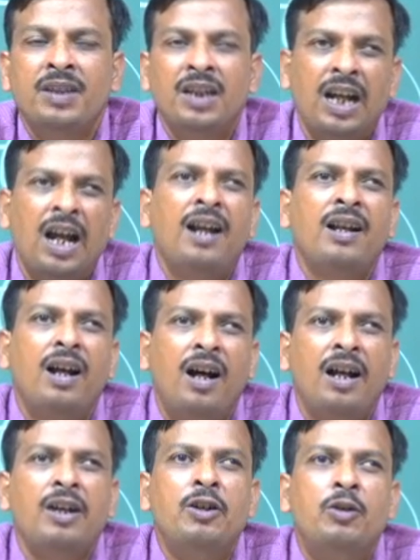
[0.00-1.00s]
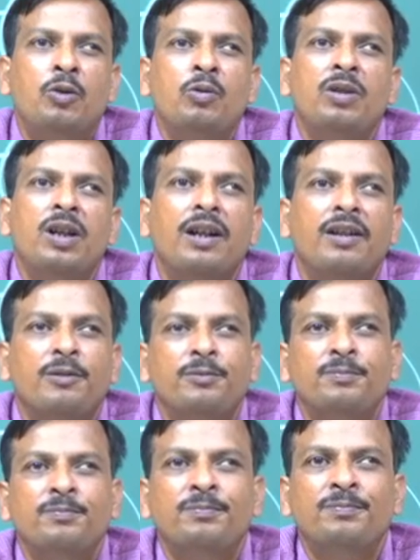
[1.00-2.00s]
Can I do that?
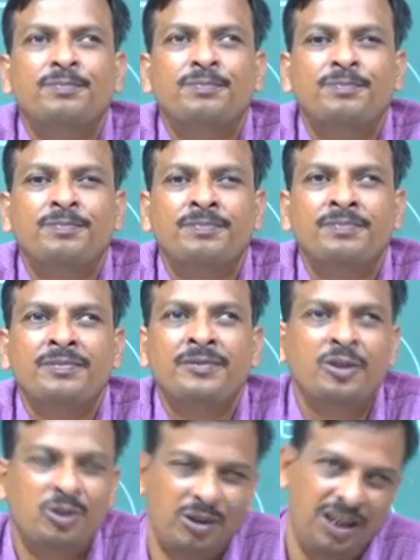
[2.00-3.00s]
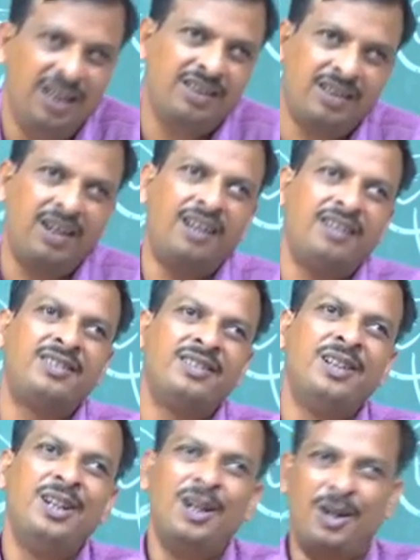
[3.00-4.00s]
So, next class
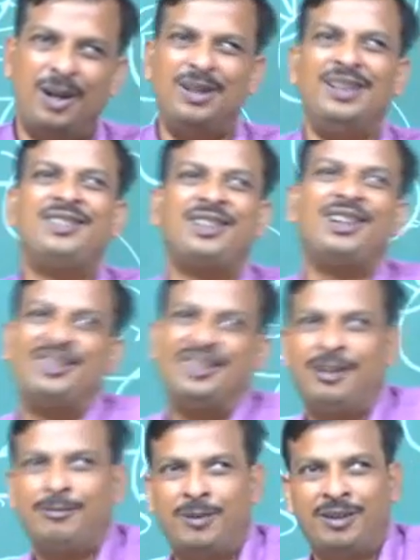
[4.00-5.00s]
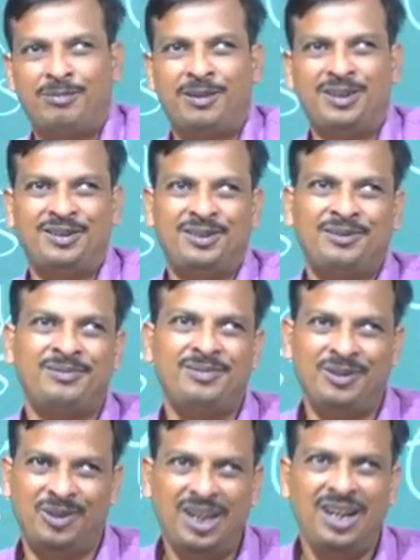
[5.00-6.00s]
I will discuss that part first.
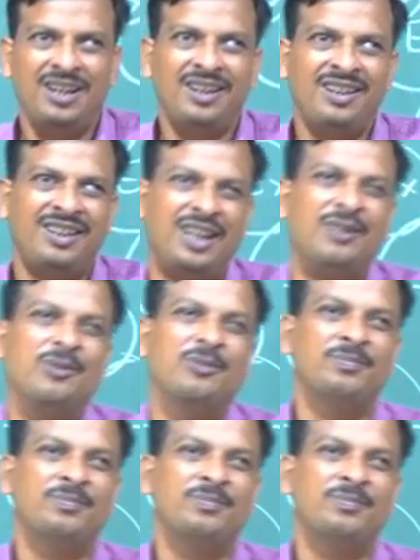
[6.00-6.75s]
Okay? Thank you.